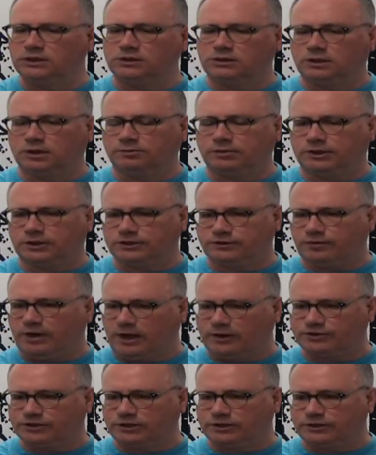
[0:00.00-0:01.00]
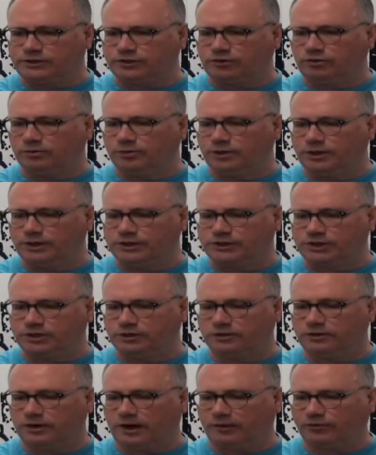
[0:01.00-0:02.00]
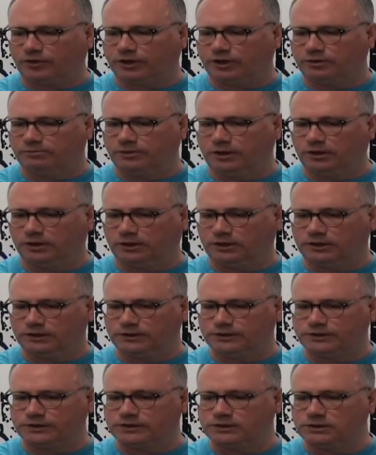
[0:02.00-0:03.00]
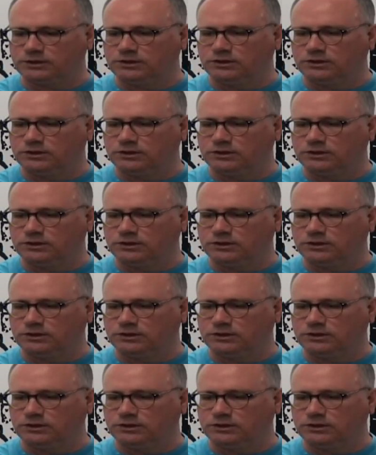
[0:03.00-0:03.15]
And because of housing discrimination, African-Americans